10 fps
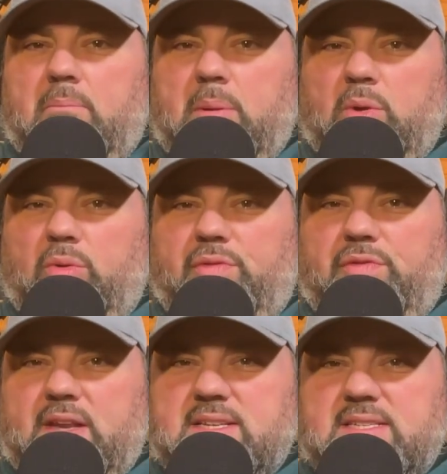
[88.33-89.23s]
build
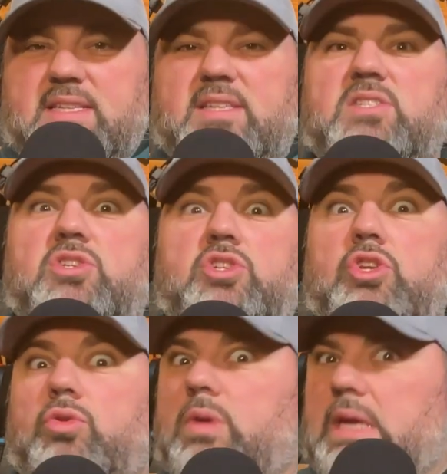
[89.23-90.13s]
fences,
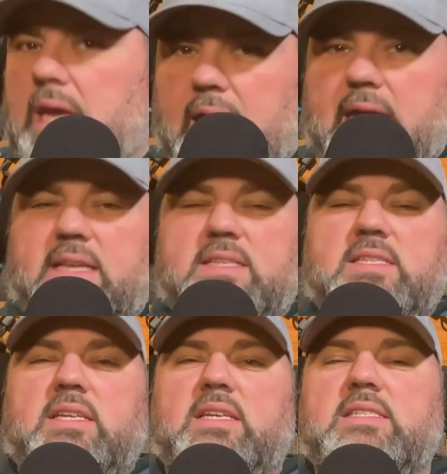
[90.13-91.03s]
do
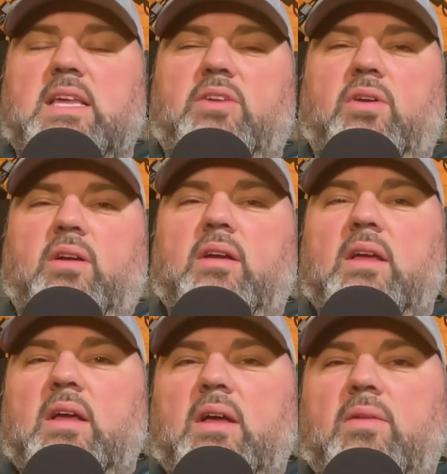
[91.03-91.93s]
gates, et cetera,
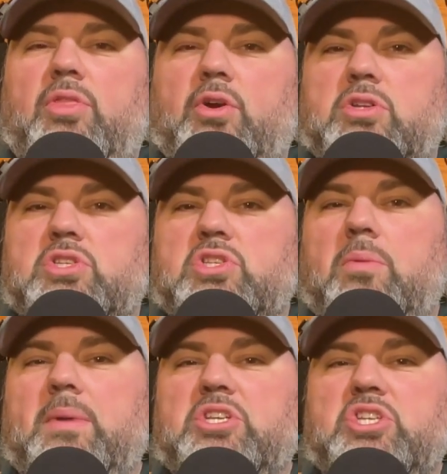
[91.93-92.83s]
there's so
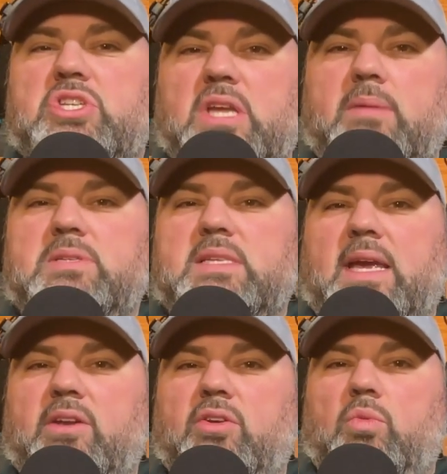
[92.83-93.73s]
much
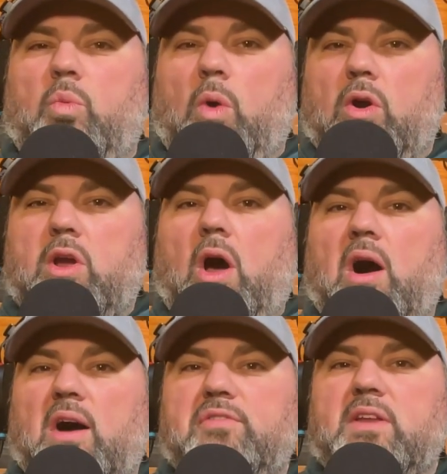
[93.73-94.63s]
substandard work
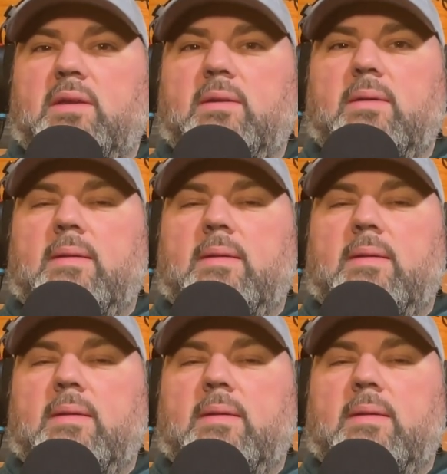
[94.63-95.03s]
often